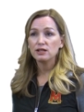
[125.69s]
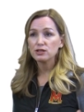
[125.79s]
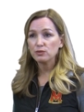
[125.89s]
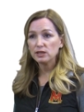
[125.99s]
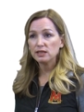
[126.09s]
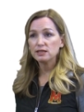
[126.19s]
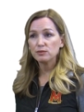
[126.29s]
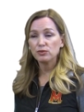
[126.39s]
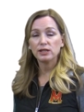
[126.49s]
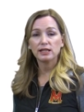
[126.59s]
So we need to
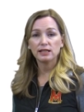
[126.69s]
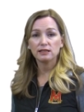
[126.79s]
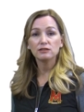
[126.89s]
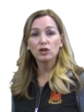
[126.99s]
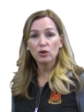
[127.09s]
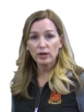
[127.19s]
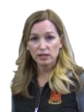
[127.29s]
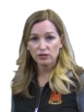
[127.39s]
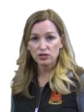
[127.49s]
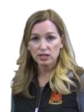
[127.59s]
bring in a low
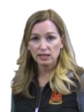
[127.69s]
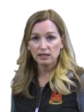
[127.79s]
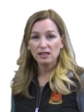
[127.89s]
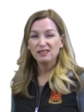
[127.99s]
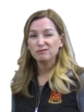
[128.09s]
energy,